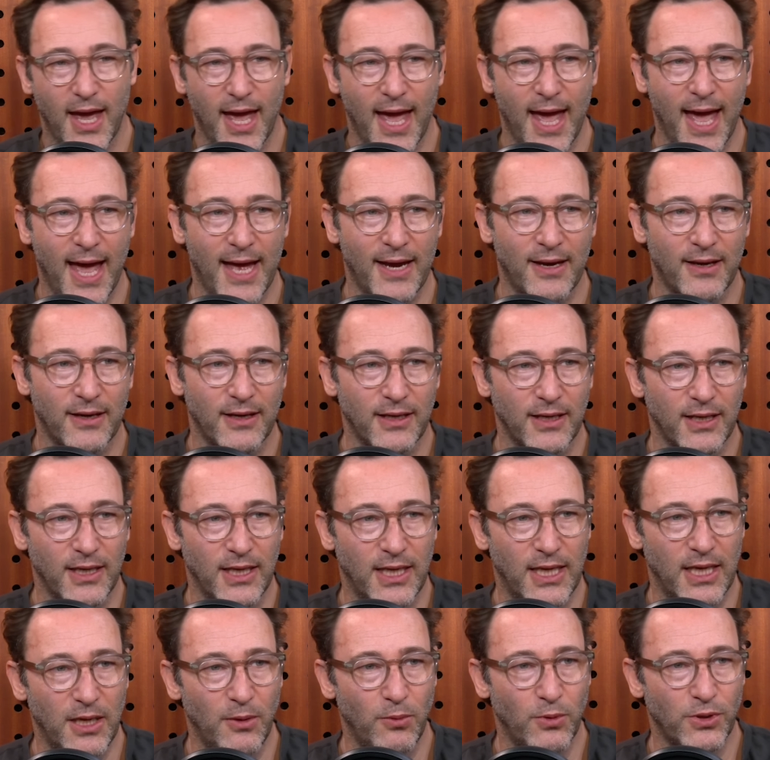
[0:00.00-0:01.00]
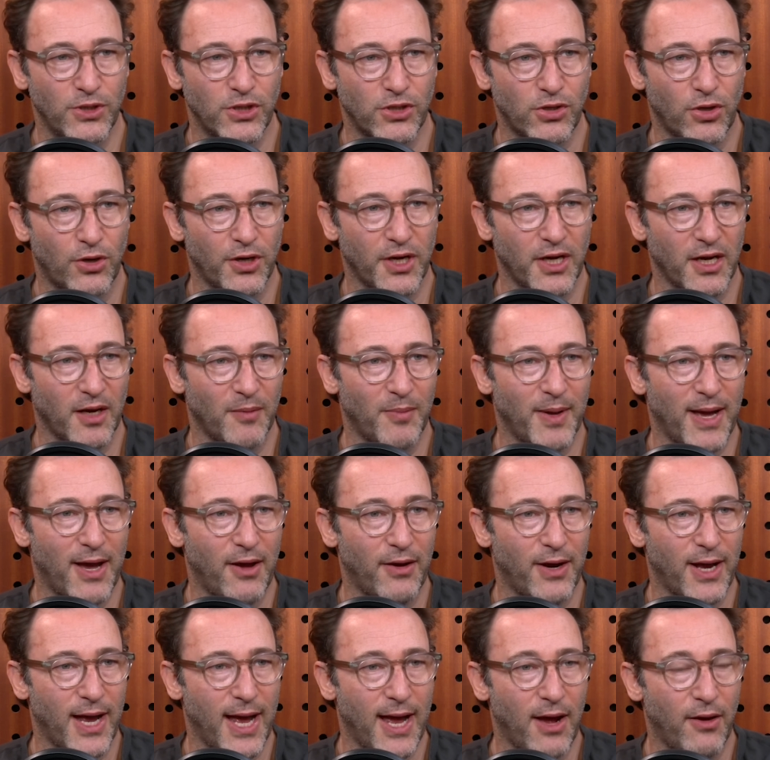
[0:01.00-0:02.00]
And he was talking
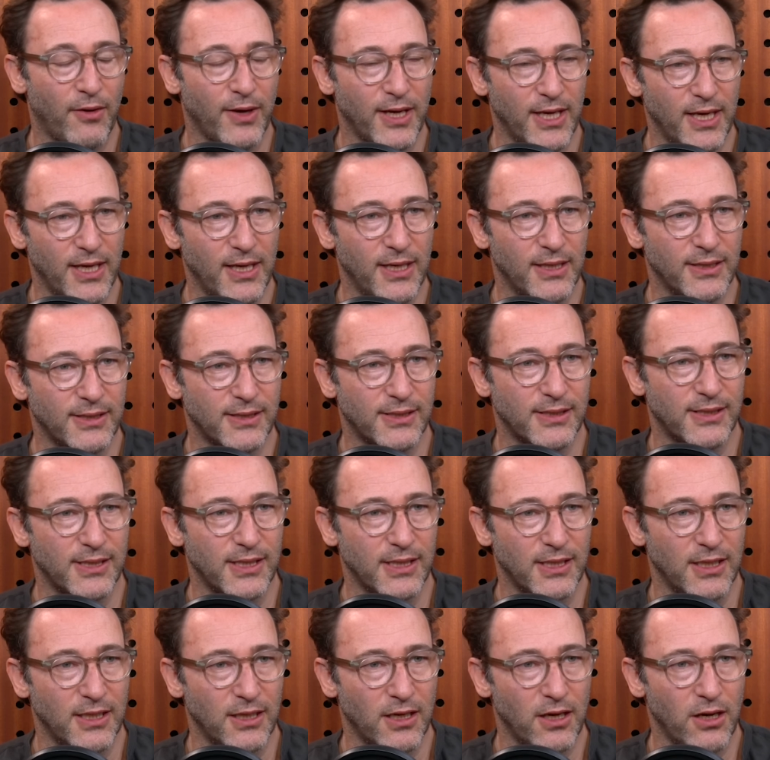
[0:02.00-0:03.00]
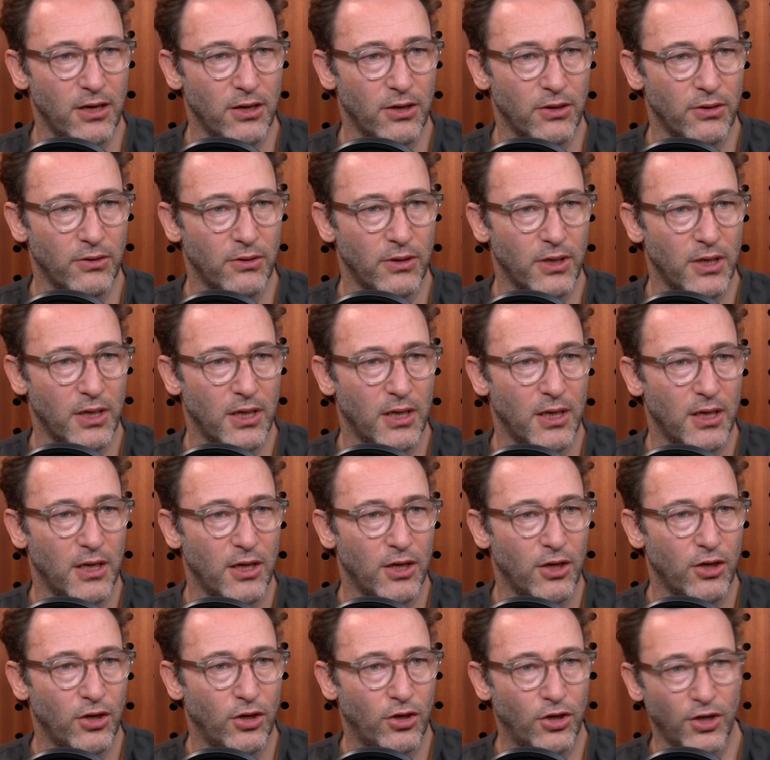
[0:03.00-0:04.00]
about how he as CEO
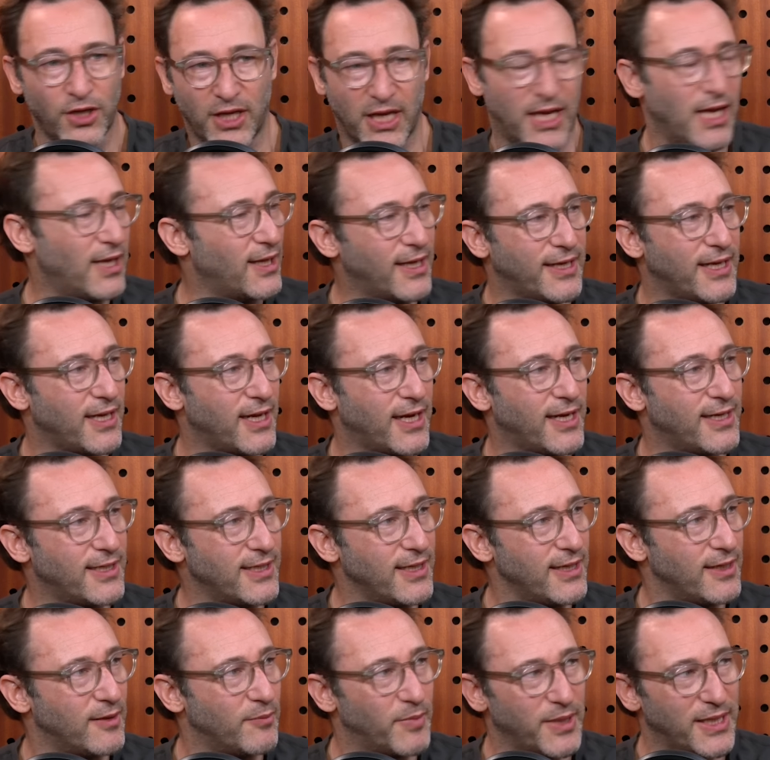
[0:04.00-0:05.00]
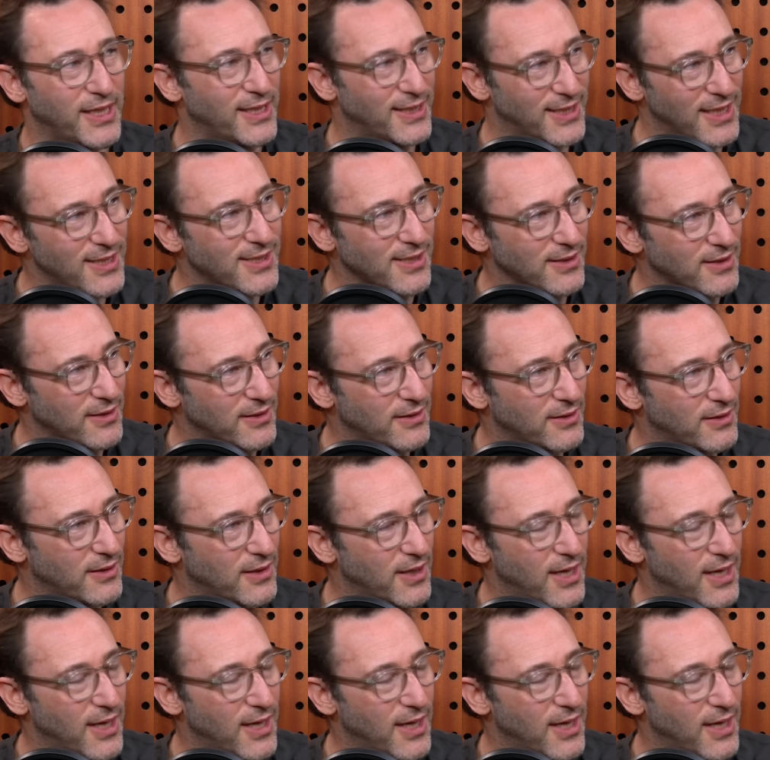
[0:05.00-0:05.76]
could kill any idea, but he doesn't.